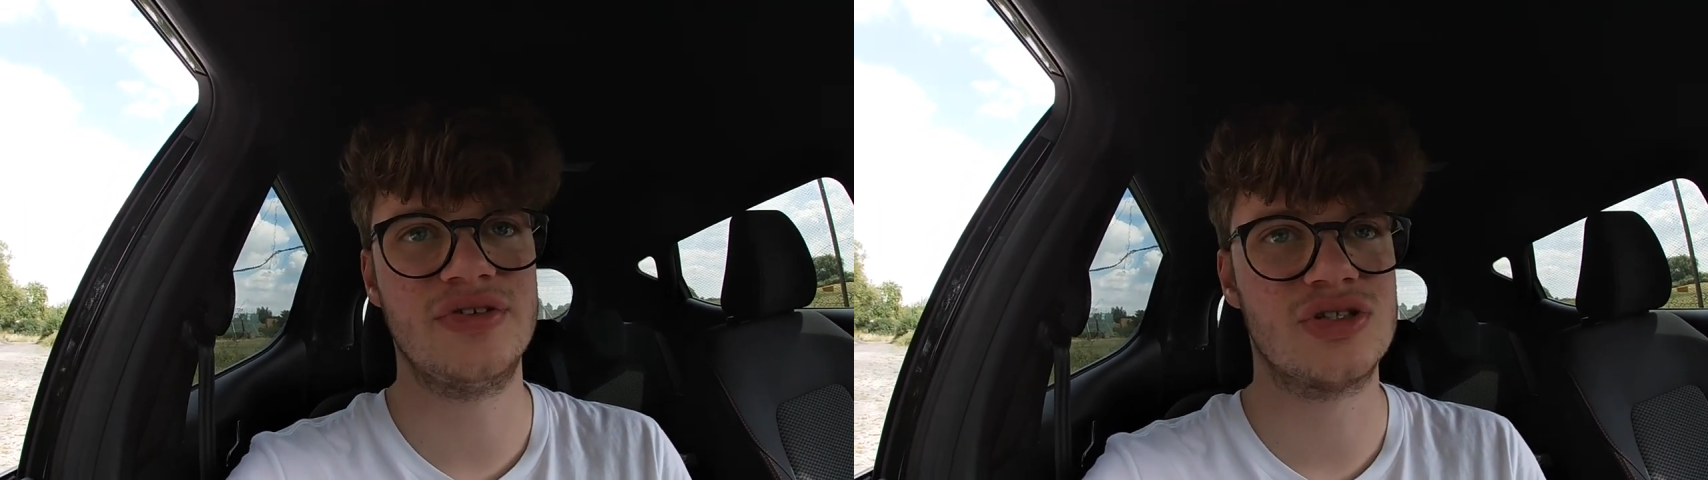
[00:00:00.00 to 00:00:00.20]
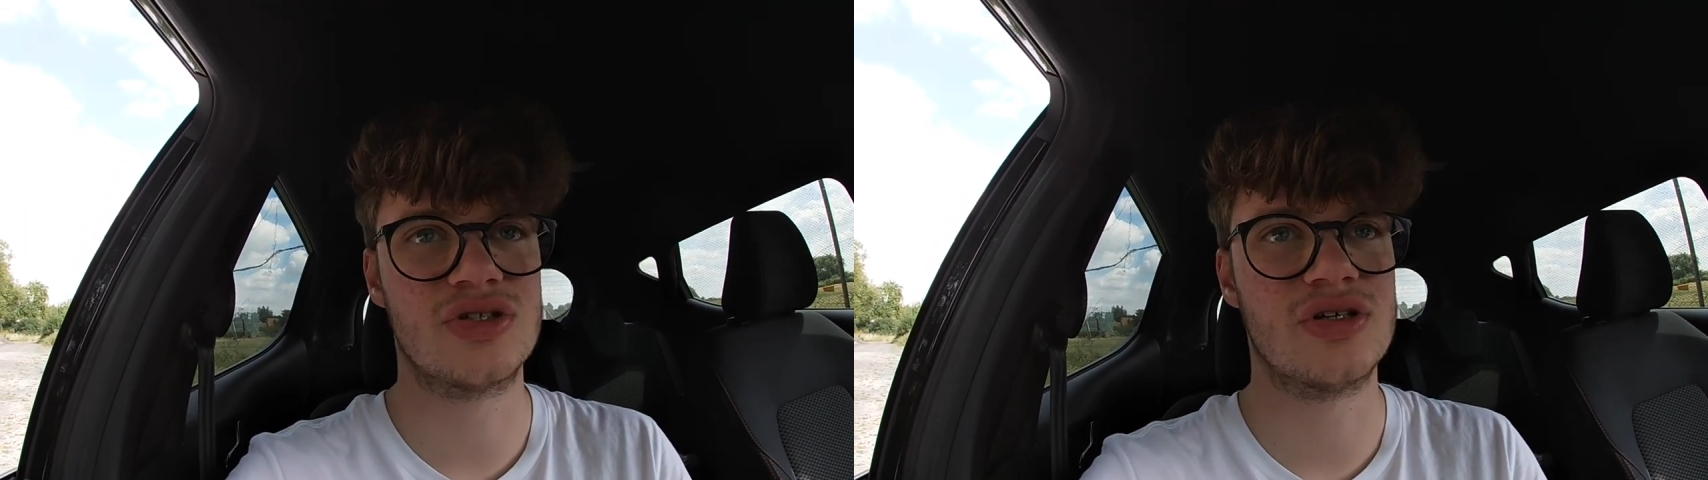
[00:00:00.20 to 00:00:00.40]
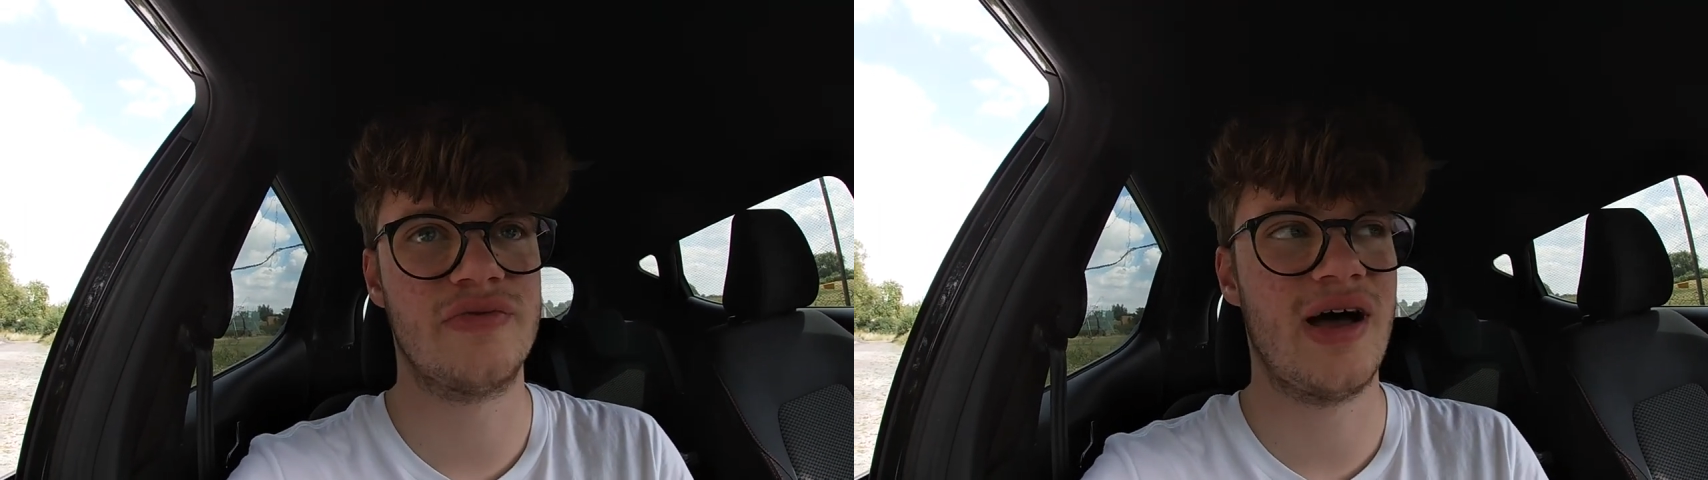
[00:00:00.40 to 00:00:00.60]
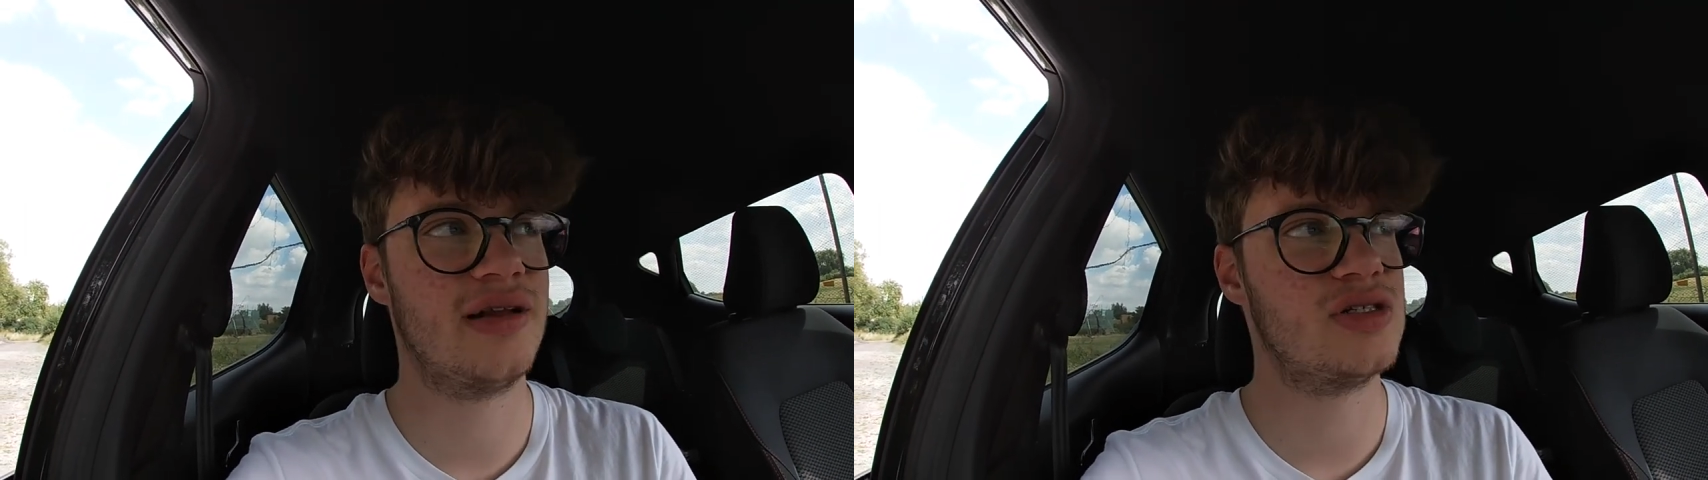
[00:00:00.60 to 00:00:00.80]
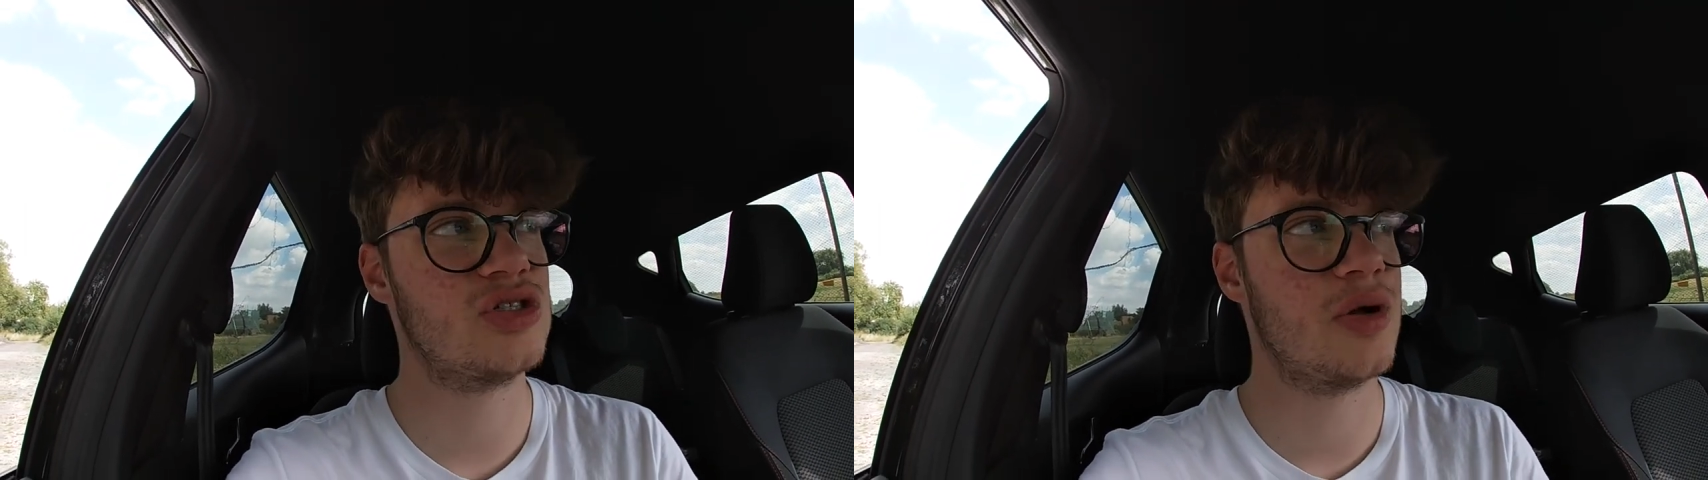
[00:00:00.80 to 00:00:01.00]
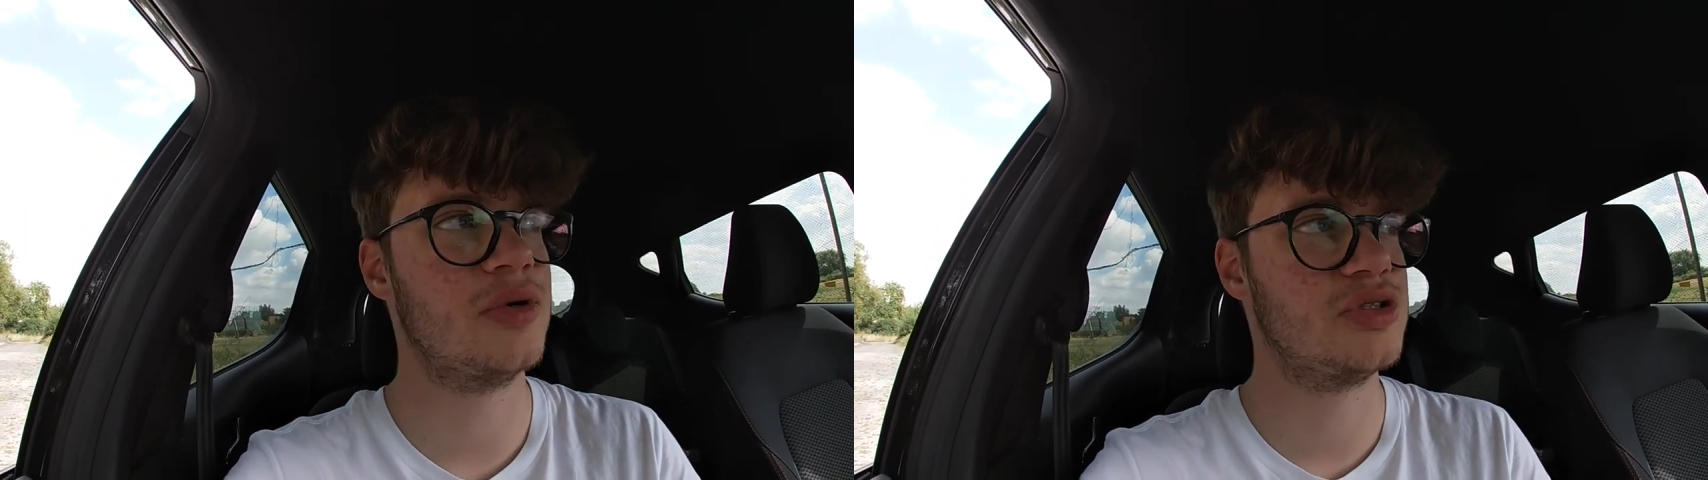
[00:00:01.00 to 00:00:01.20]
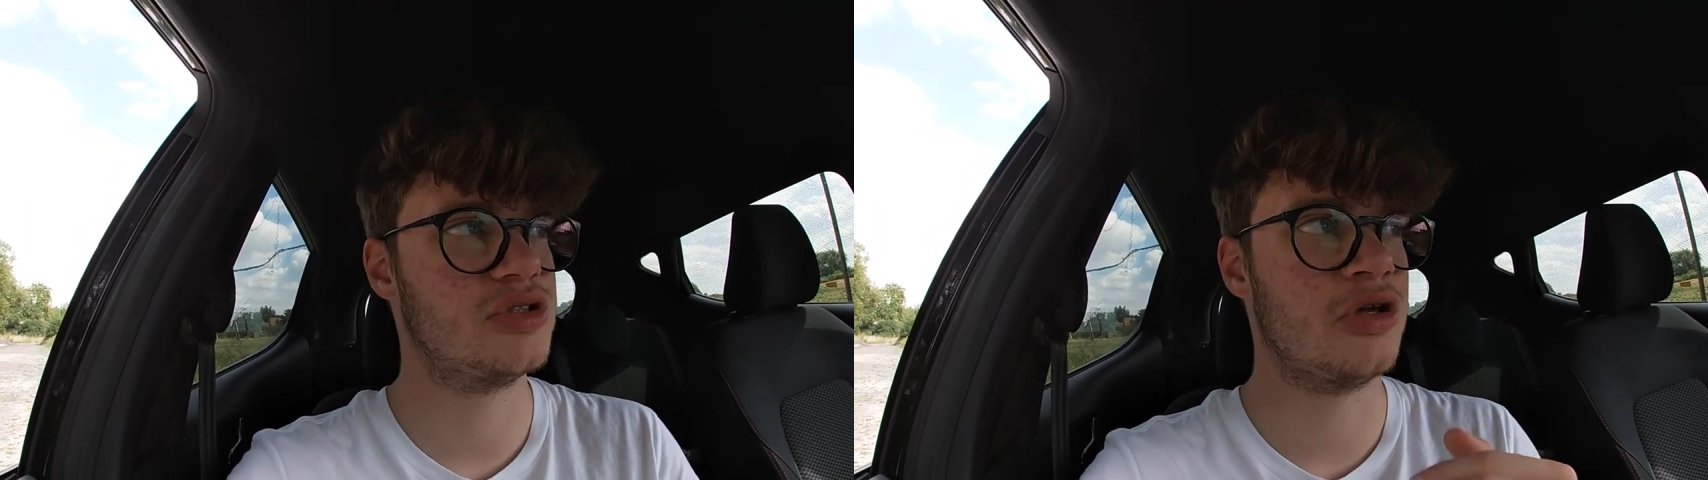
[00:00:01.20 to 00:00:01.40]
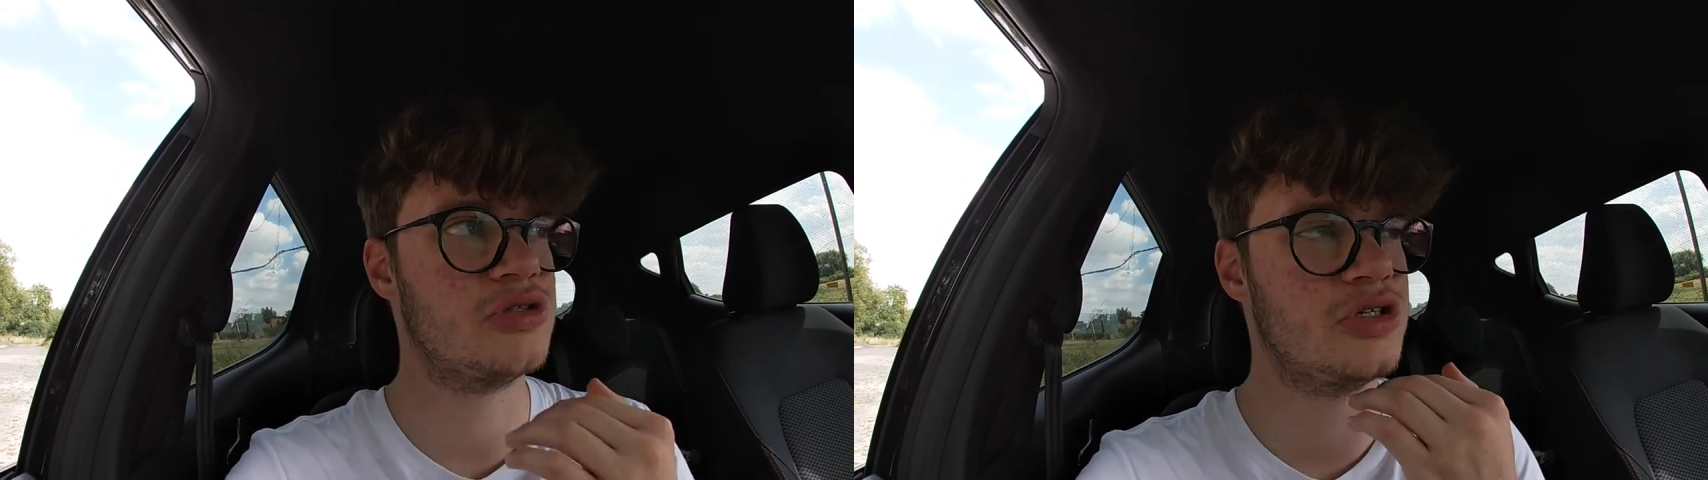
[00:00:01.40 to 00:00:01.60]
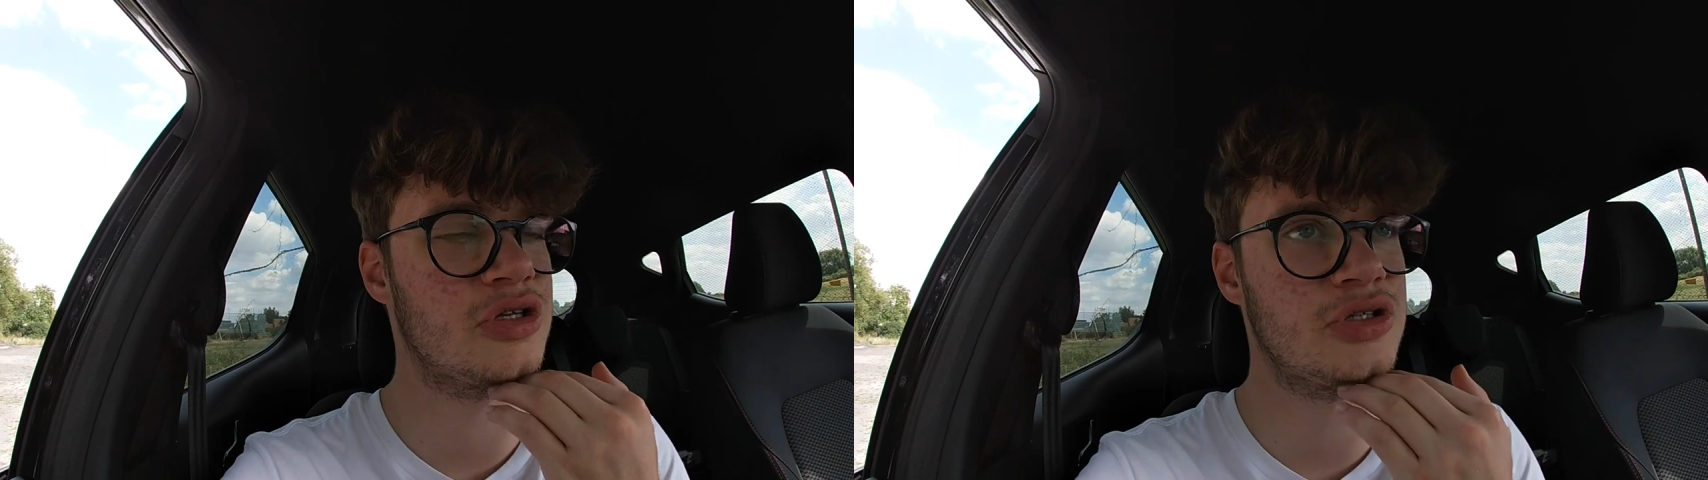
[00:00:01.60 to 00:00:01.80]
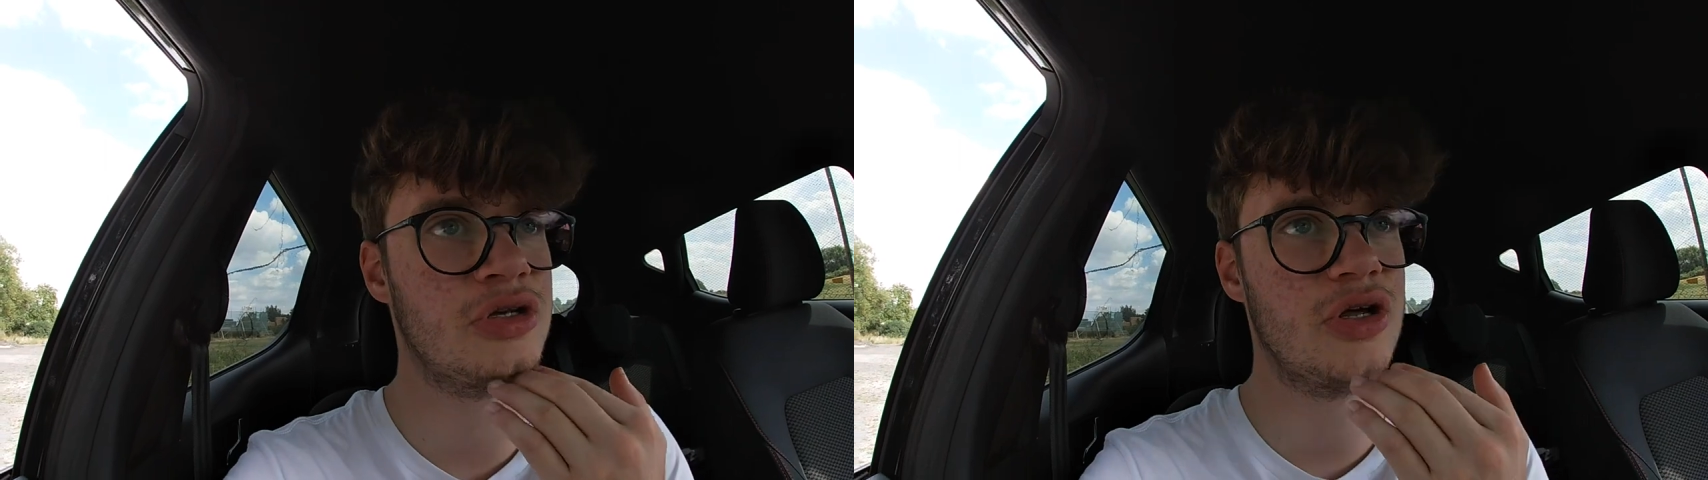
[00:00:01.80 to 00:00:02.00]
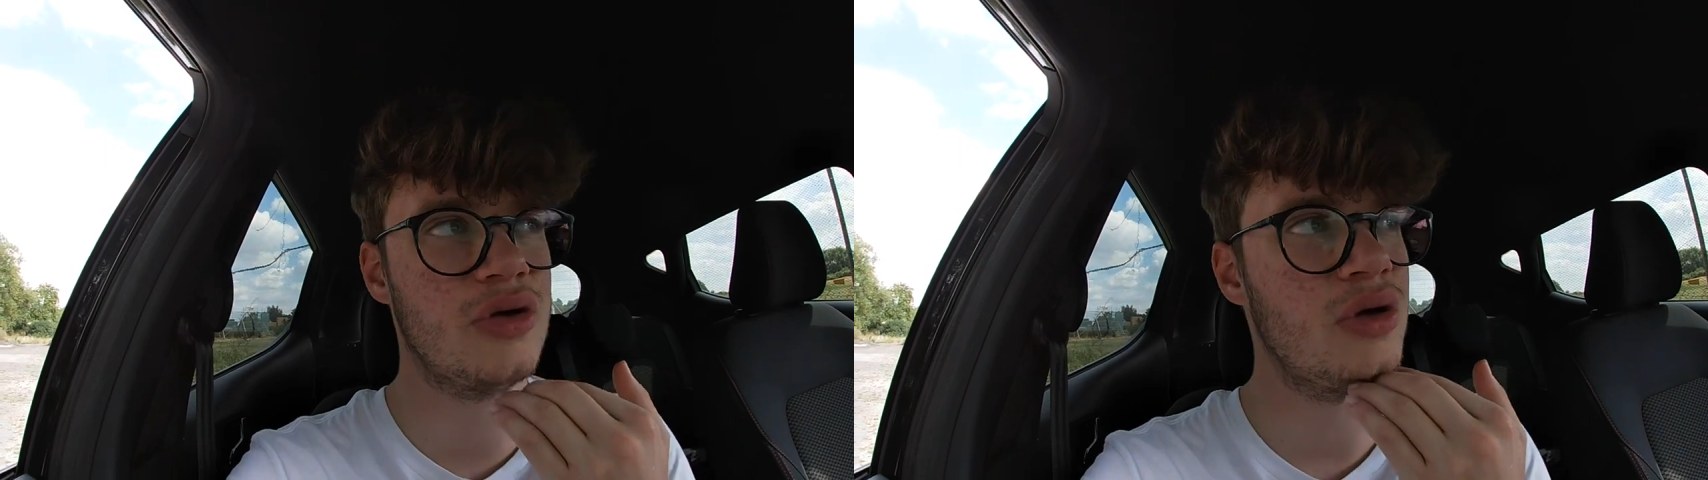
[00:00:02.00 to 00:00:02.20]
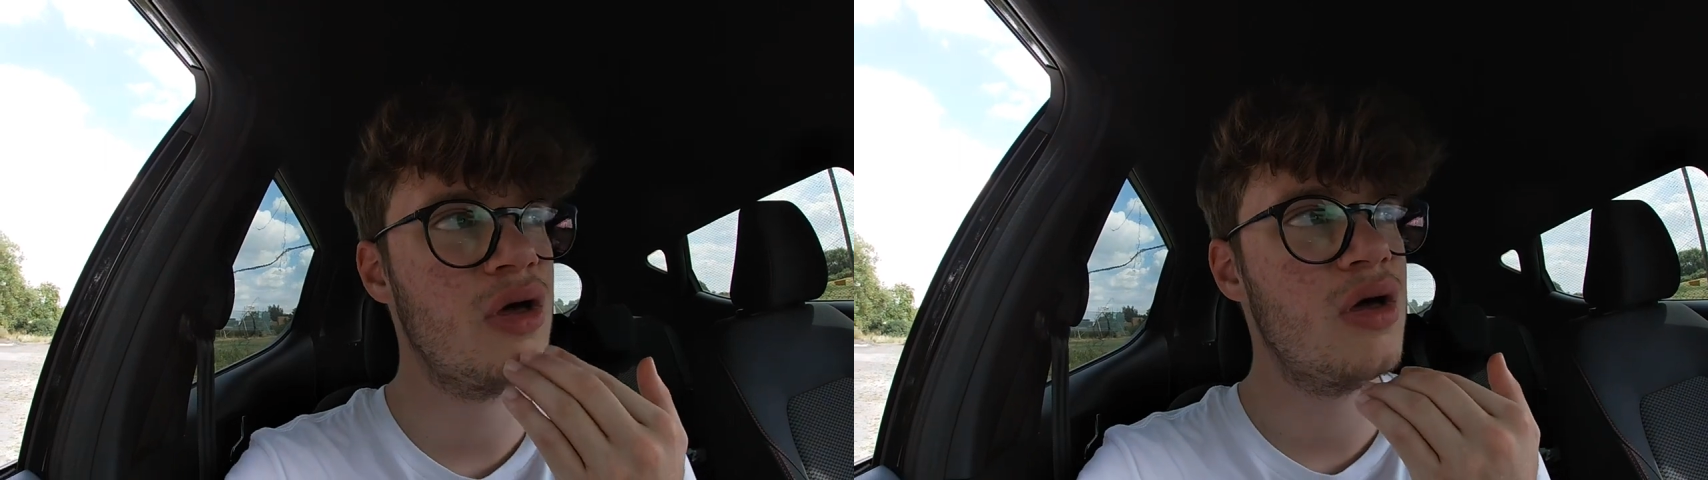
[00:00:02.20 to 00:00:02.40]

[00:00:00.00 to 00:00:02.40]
It's just because I've had so much to do.